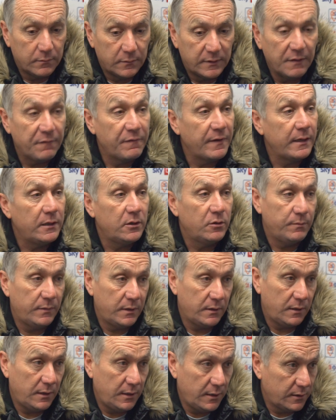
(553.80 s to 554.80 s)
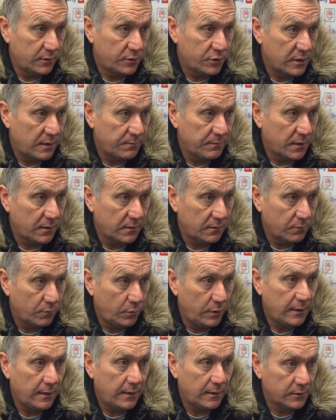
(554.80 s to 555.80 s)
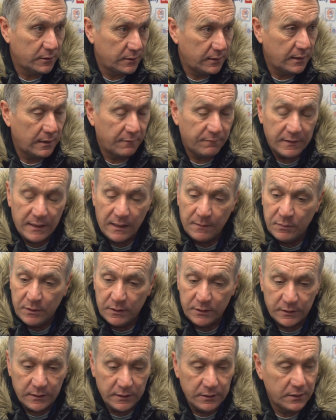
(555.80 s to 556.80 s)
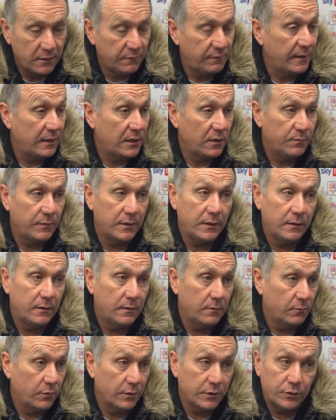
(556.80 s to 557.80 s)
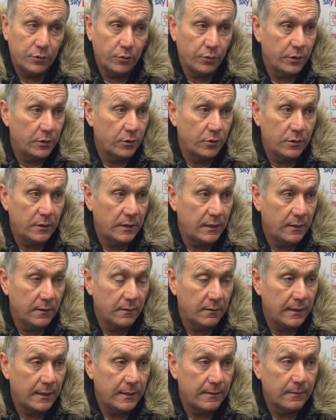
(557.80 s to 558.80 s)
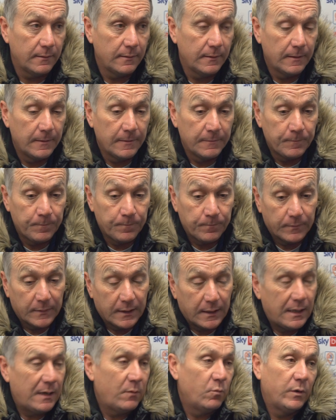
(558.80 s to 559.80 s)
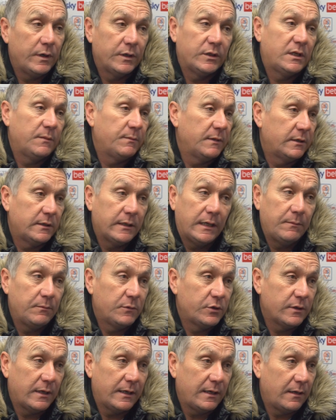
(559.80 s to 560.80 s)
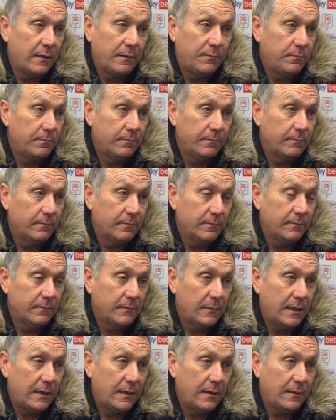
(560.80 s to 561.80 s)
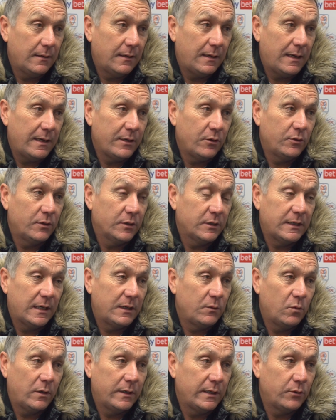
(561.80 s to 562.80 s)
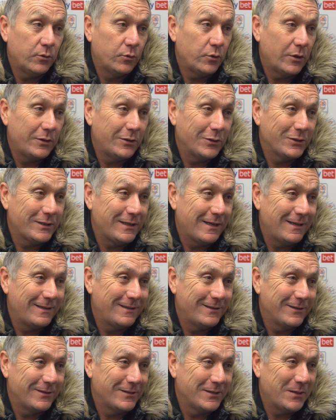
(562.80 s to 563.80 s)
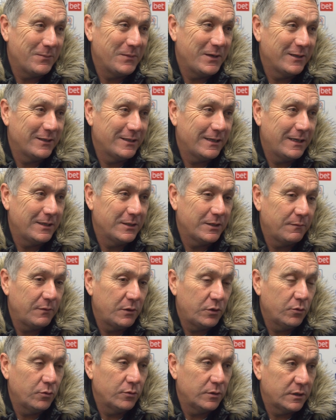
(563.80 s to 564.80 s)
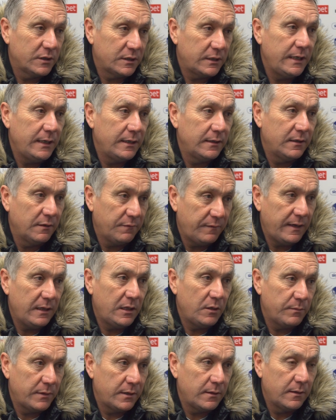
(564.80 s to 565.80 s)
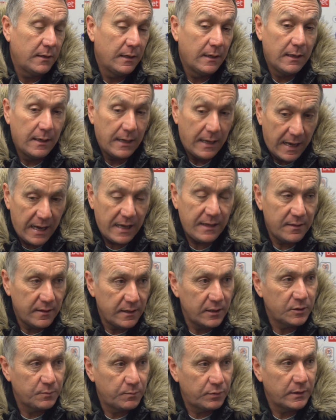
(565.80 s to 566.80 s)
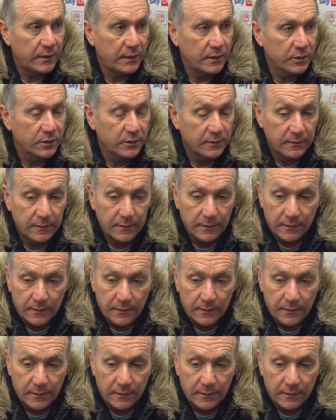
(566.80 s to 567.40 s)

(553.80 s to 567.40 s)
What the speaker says: development here at Tranmere. We are seeing, if anybody sees development, what's going on here, then I'm wasting my time trying to. I understand why you don't understand. Does that make sense? If you don't see development in these players,